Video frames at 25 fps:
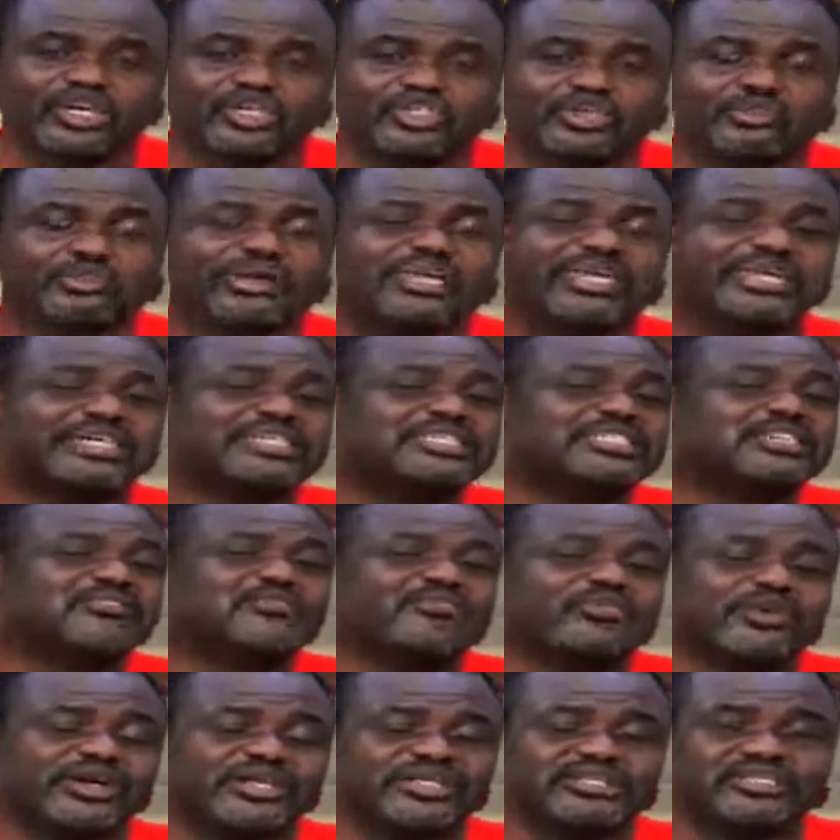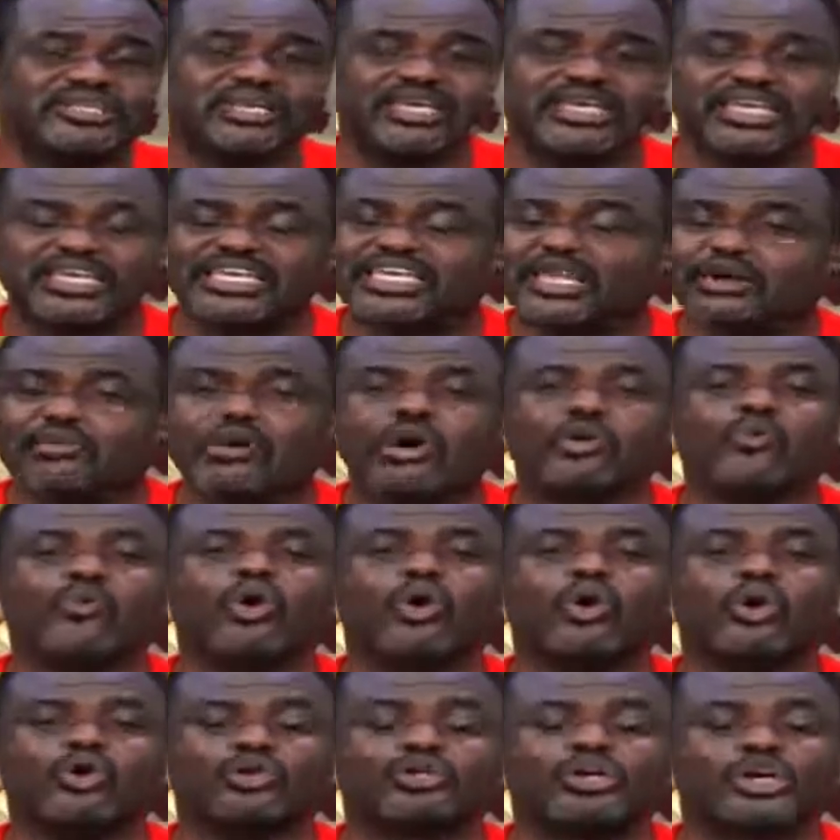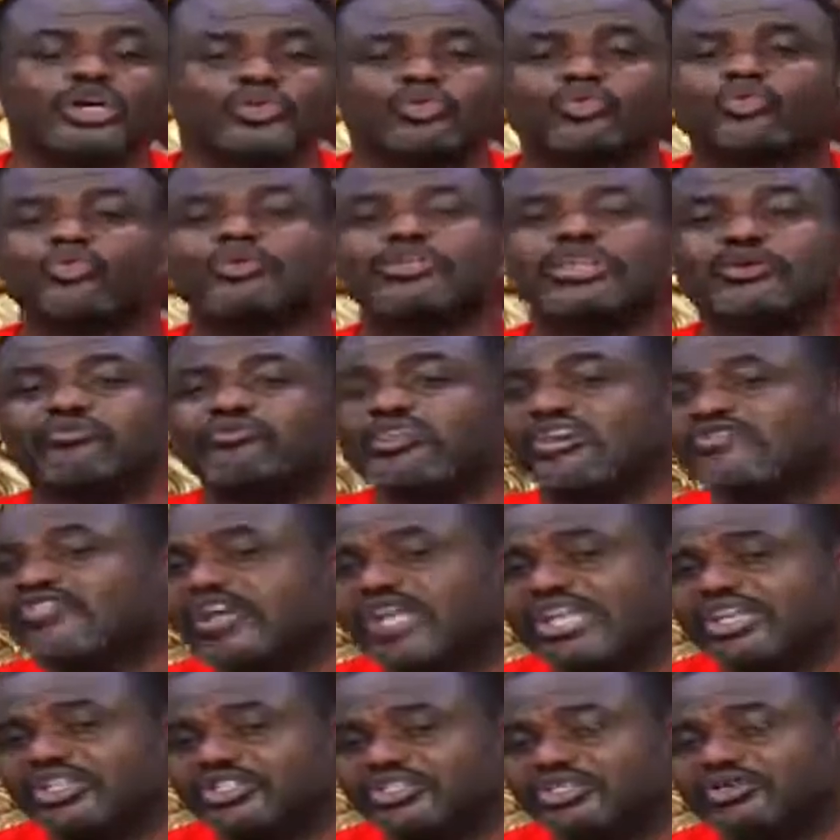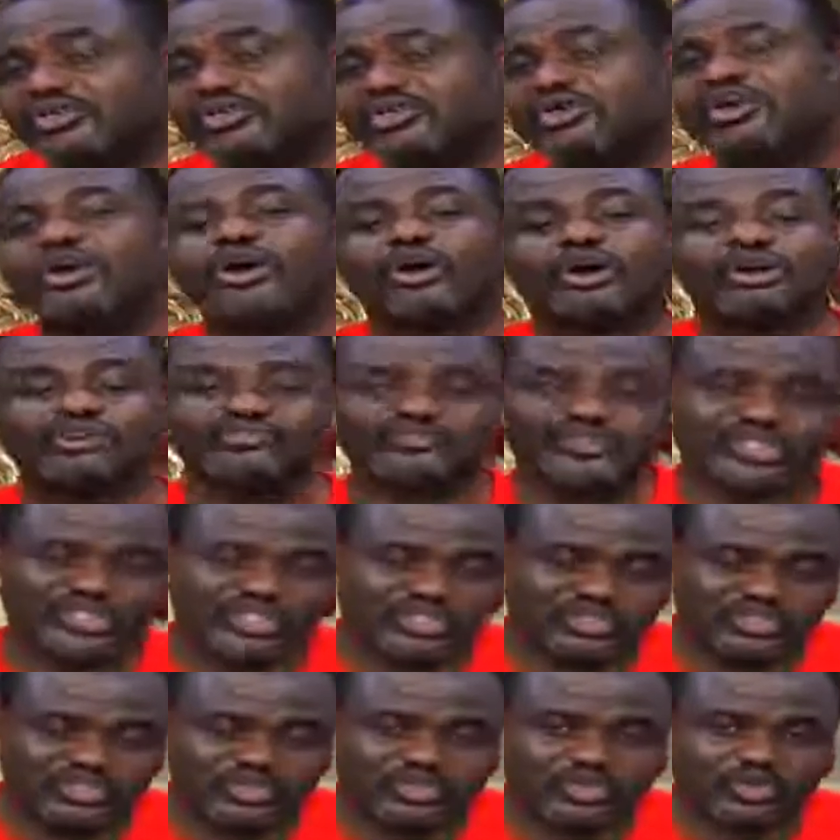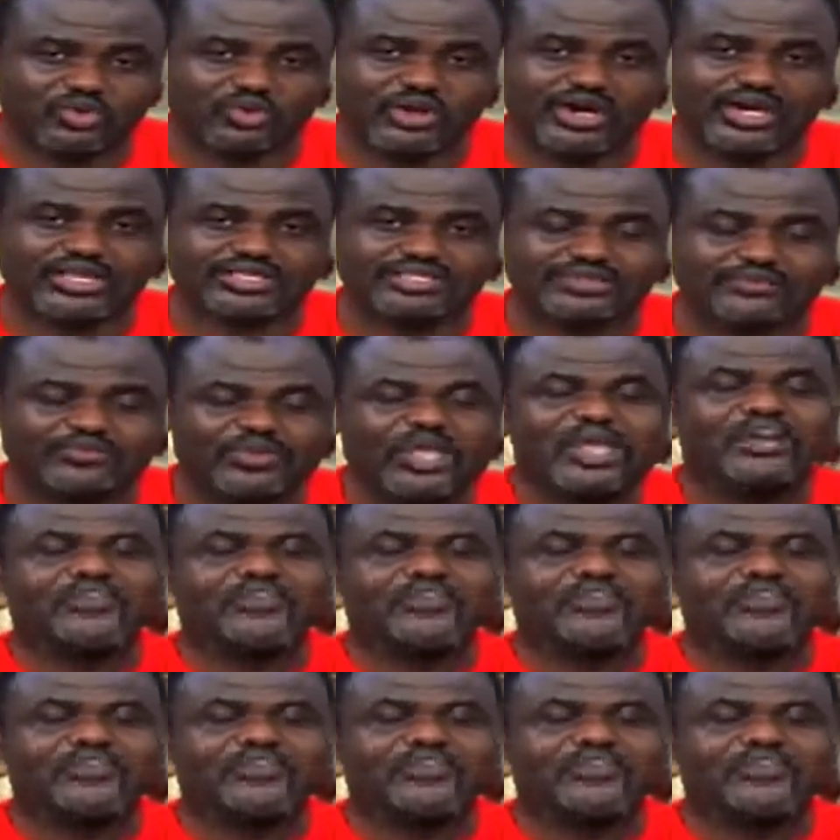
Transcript: to make a difference in our world through the revelation of Jesus Christ.